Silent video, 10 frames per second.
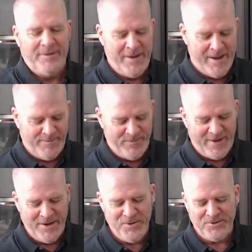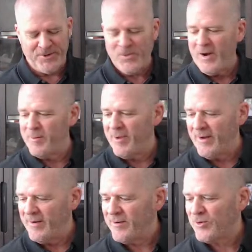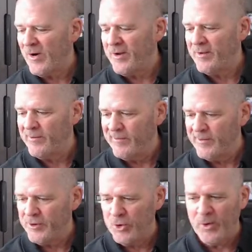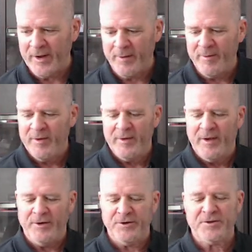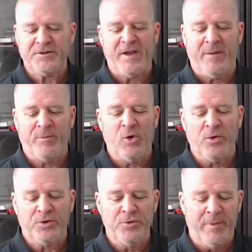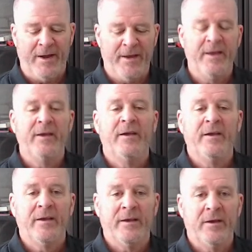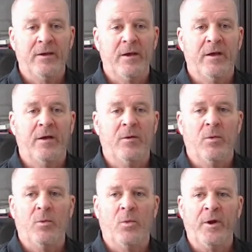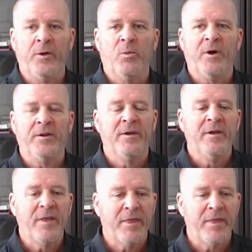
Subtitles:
Yeah, I use it quite a bit, trying to do it. I just stopped going to my one-on-one